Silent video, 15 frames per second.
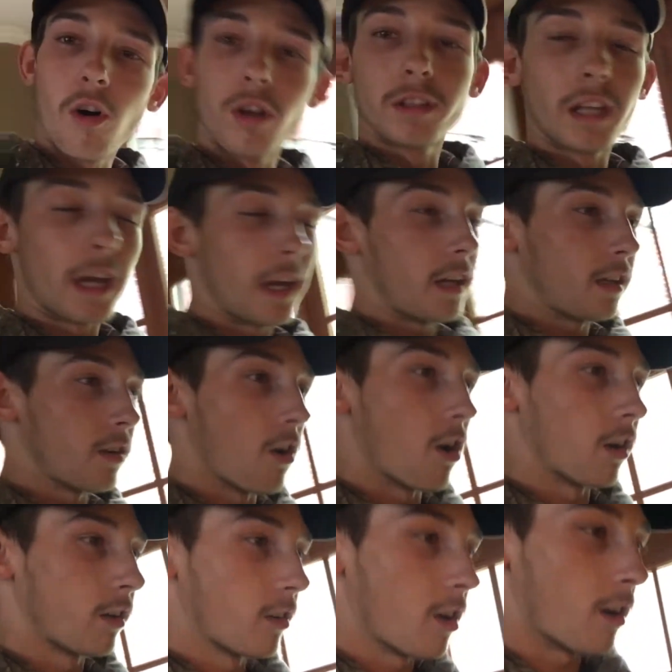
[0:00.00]
day, on
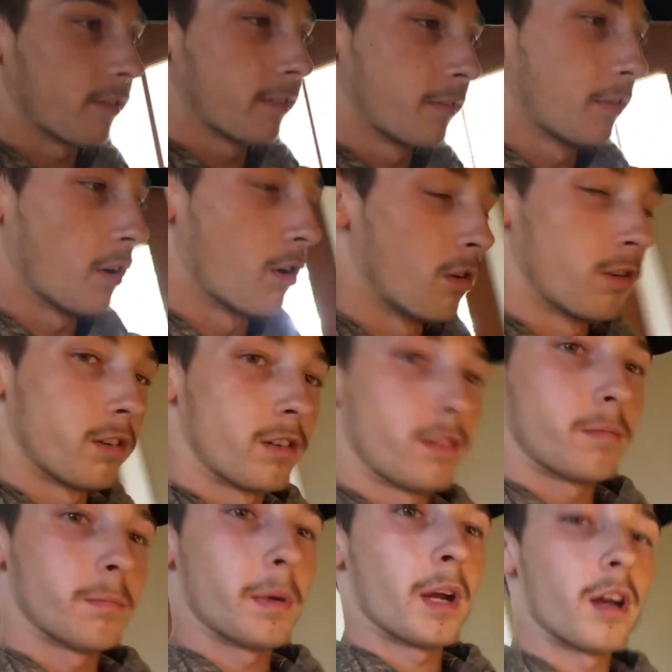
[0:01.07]
and off the phone.
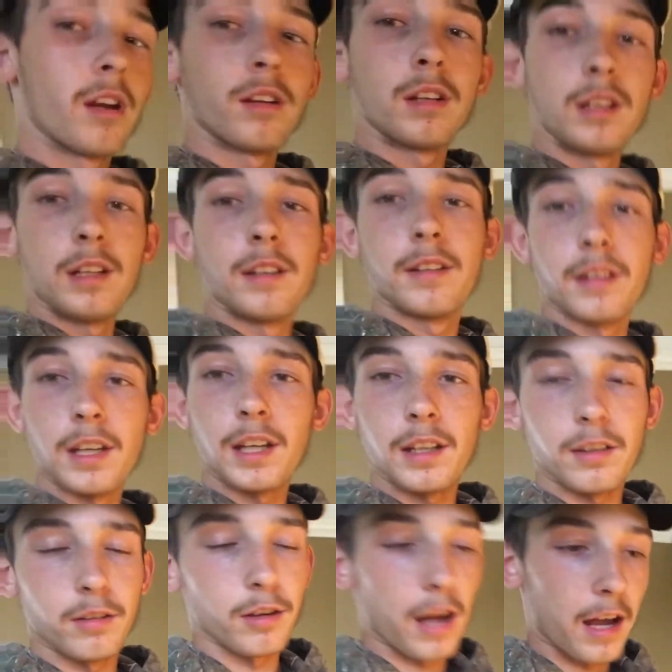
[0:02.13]
Apparently, Ciggy's
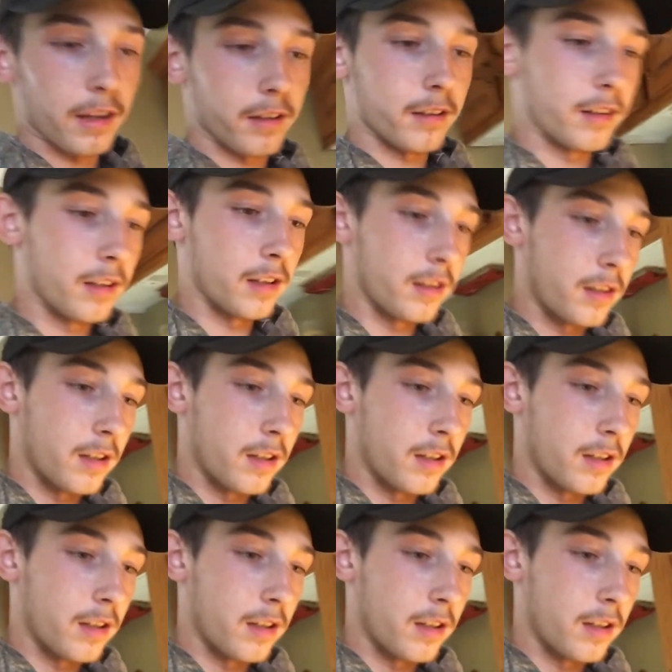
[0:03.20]
arrested.